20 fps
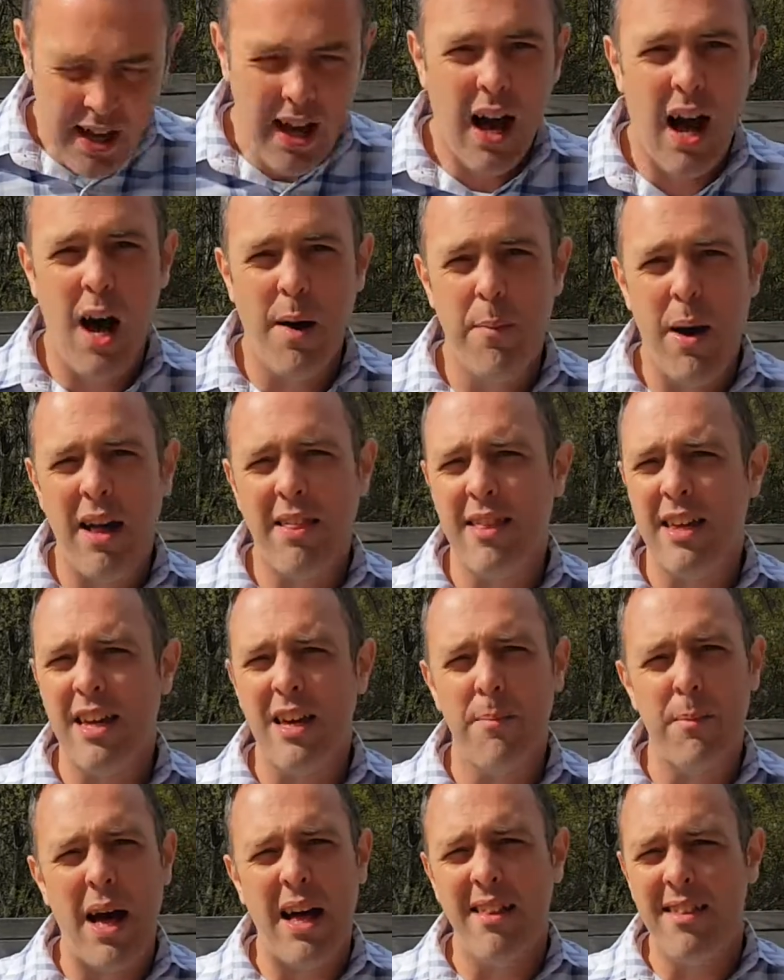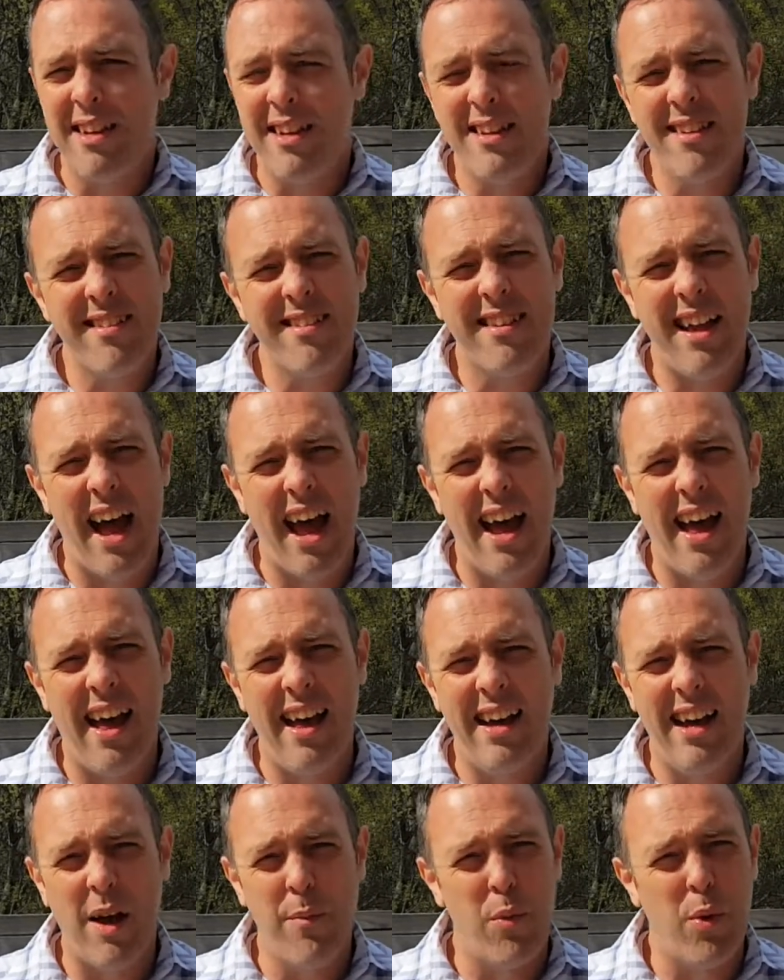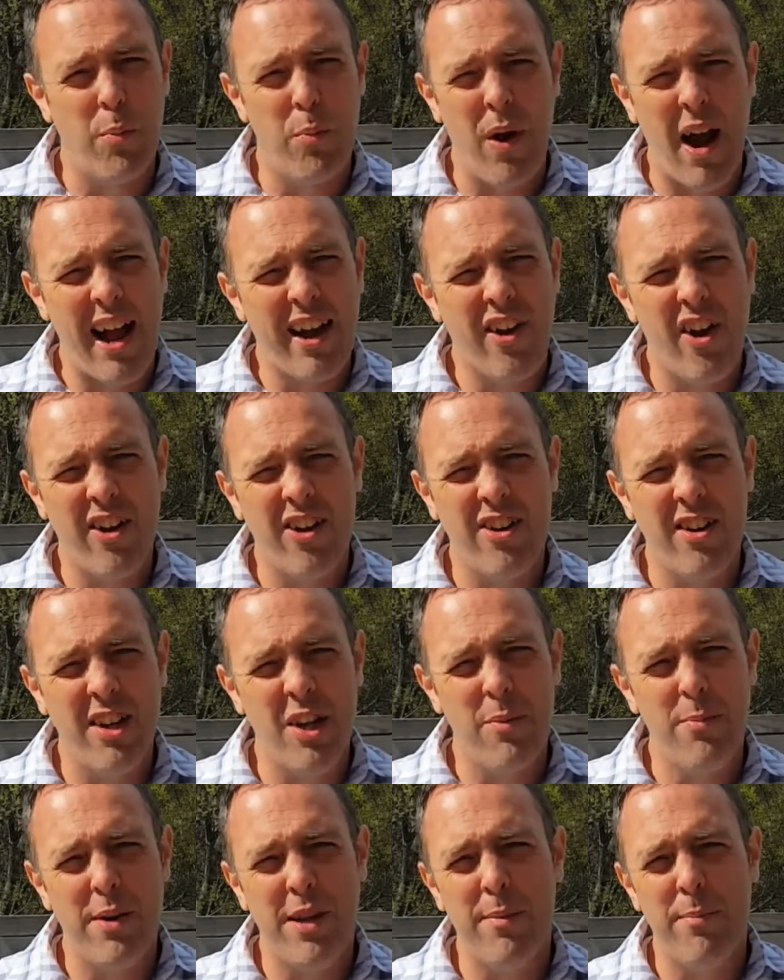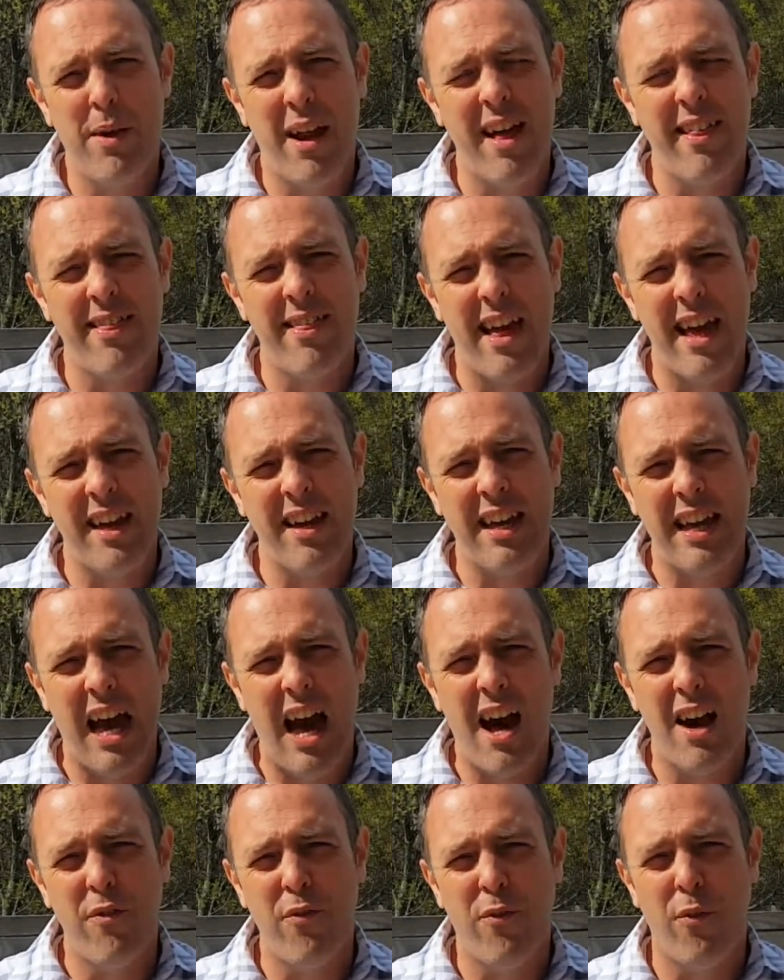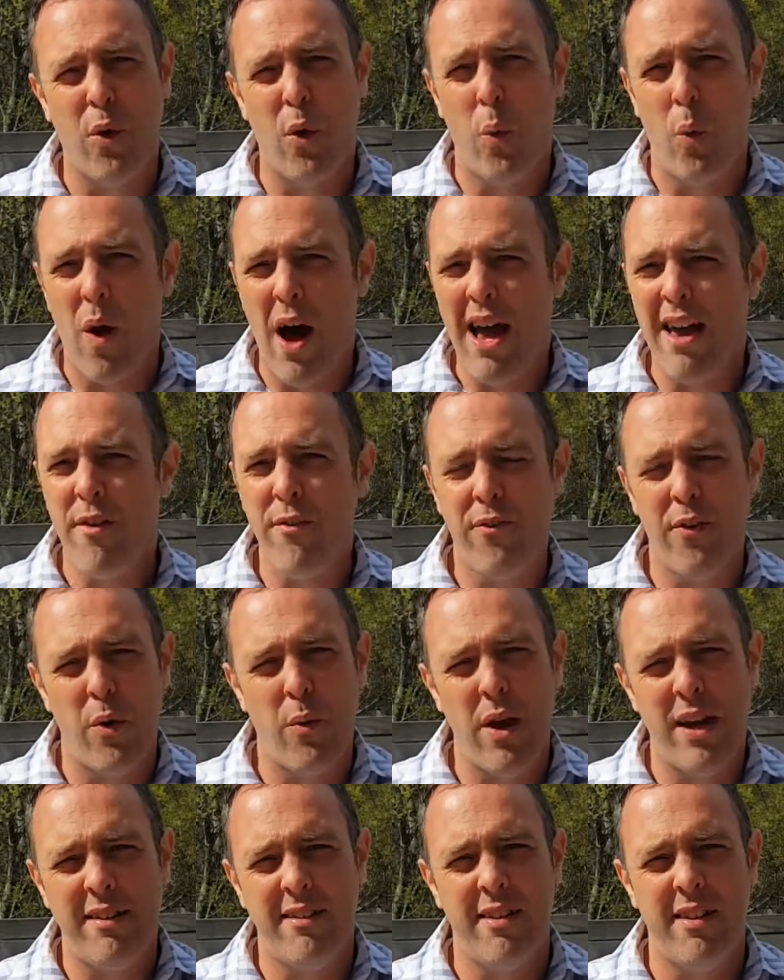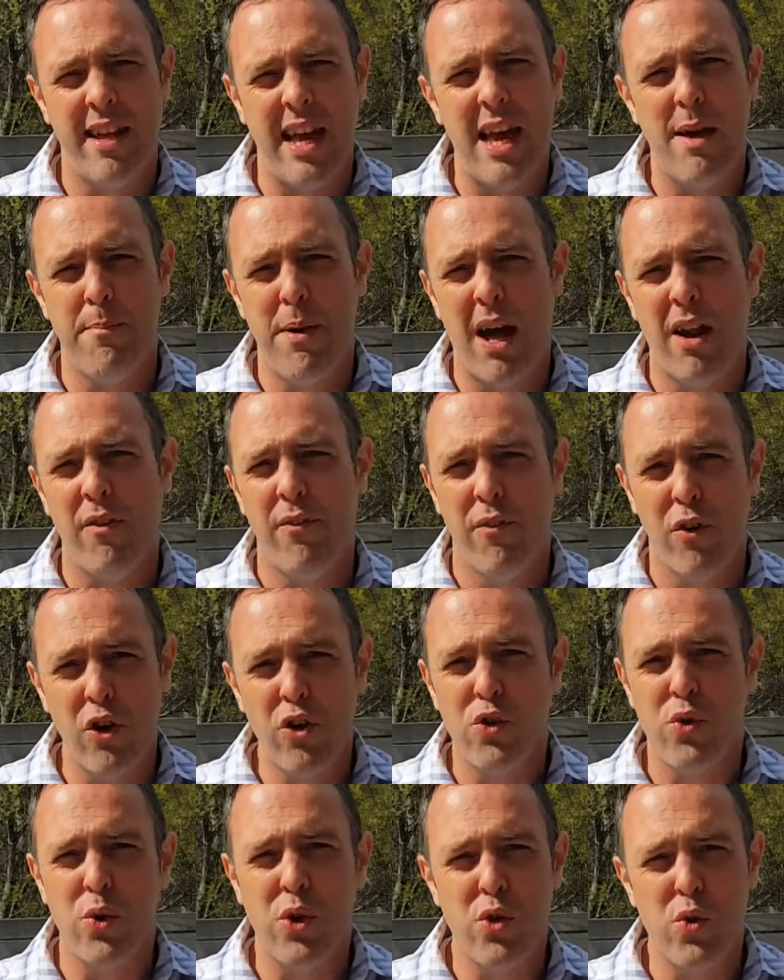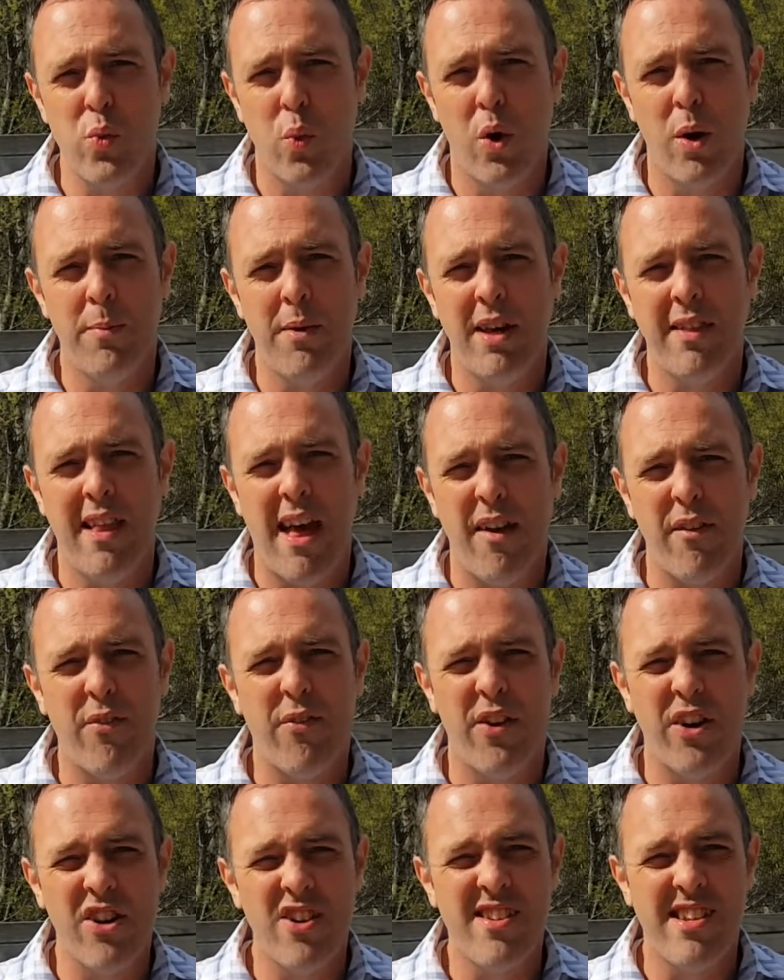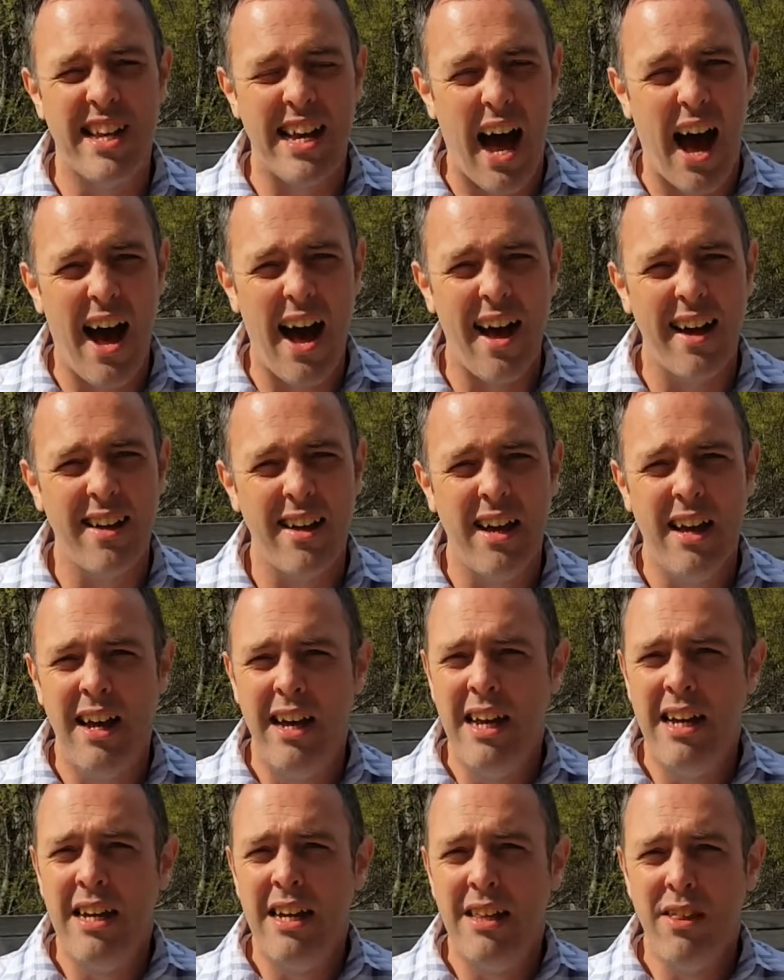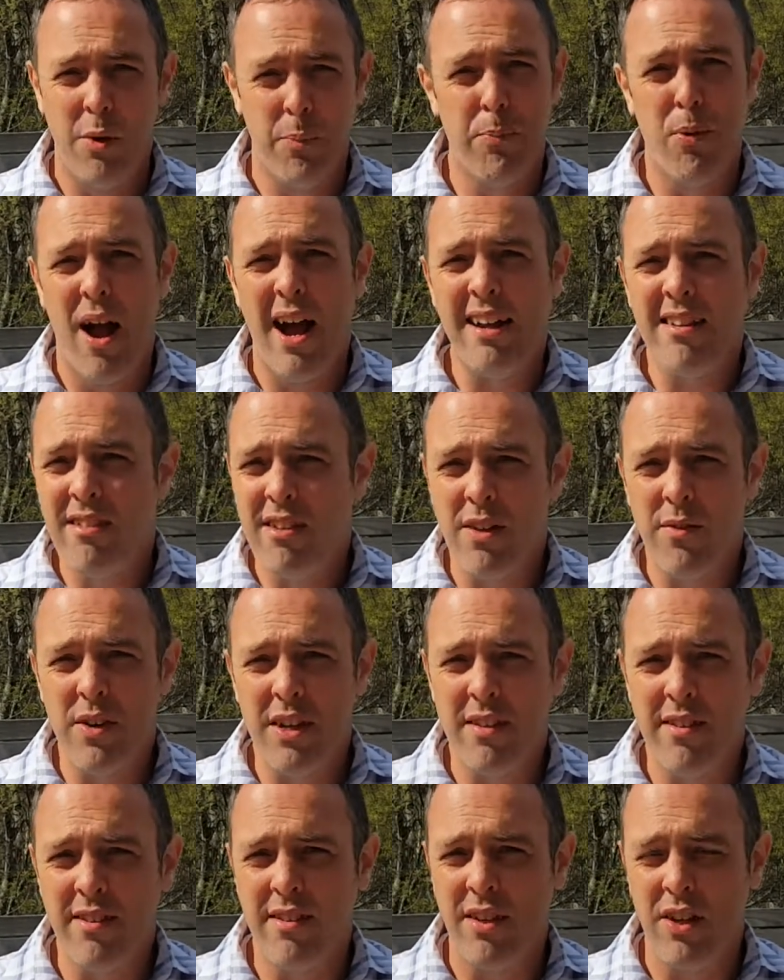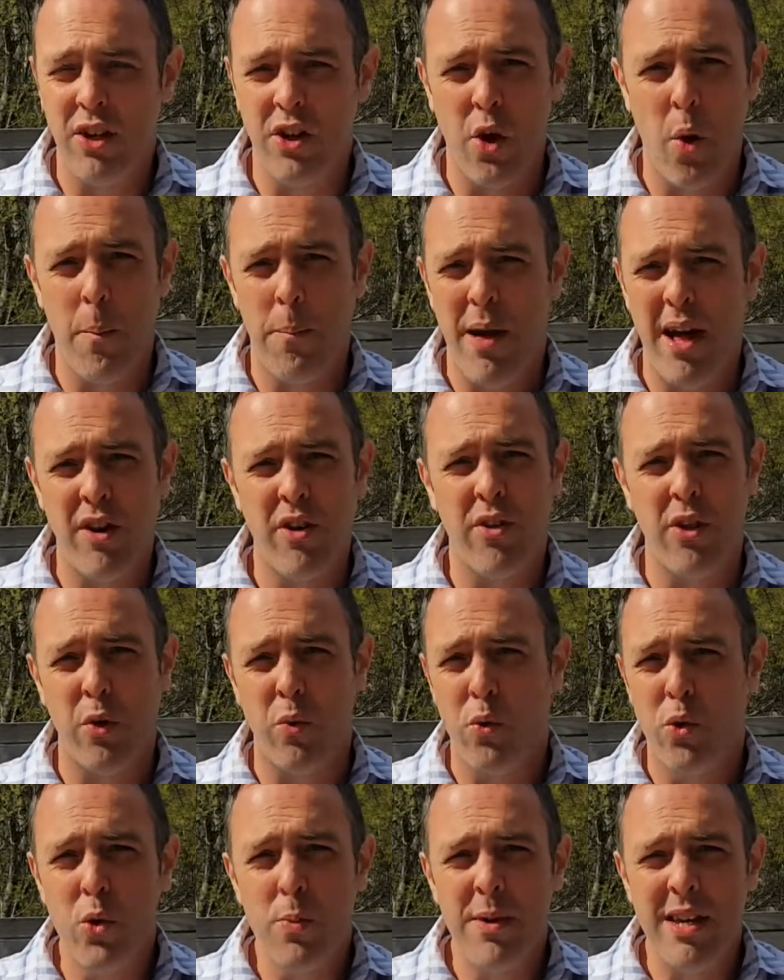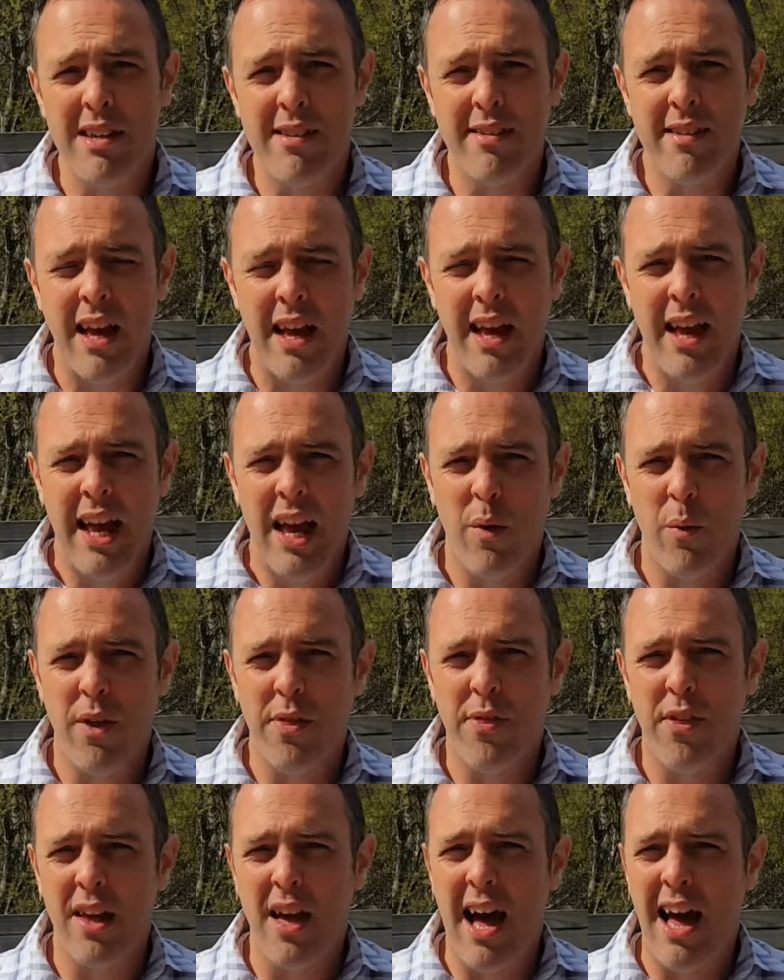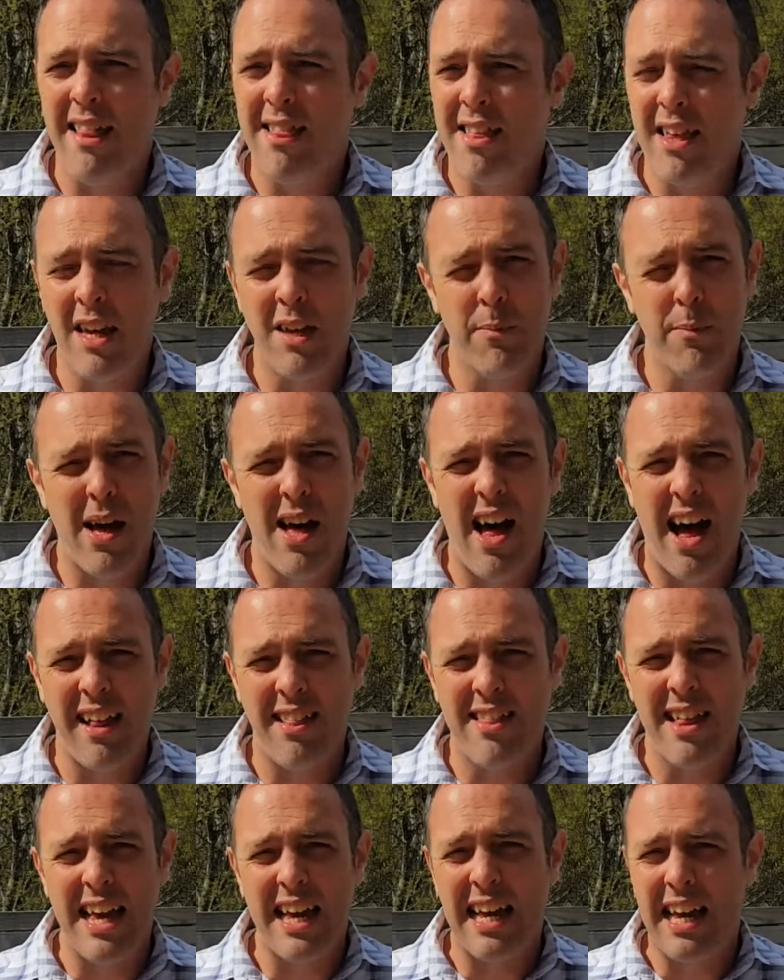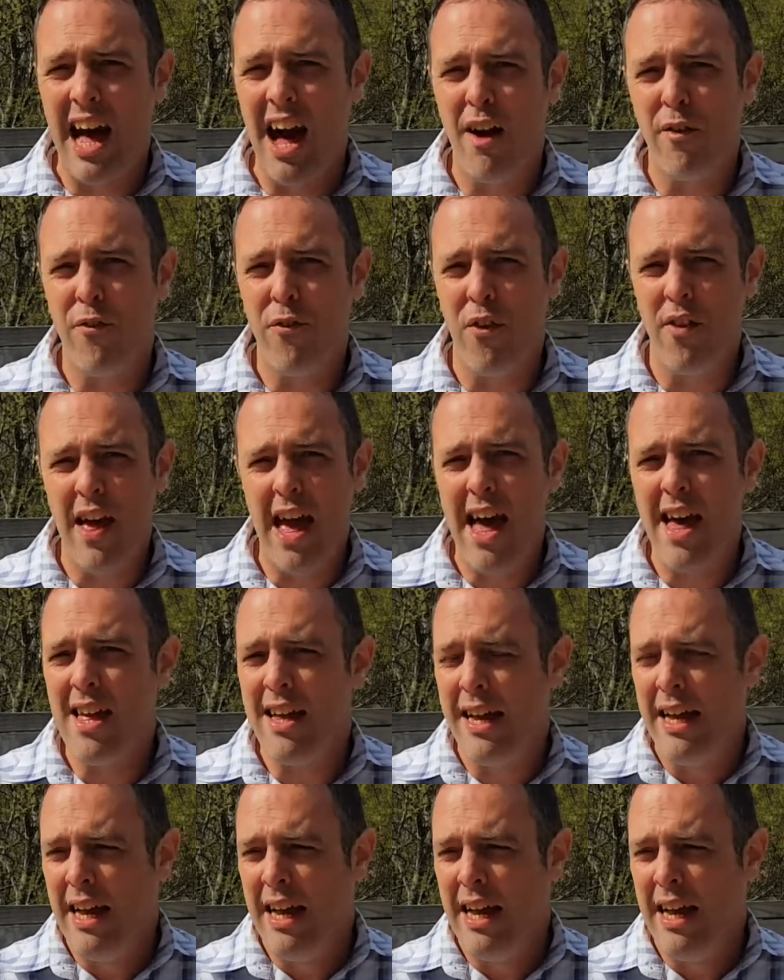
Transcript: I think about this. I'm going to brag on her a little bit, but I thank God for a wife. I read today about a virtuous woman that fears God. The price of it's, you know, better than rubies. And I thank God for that.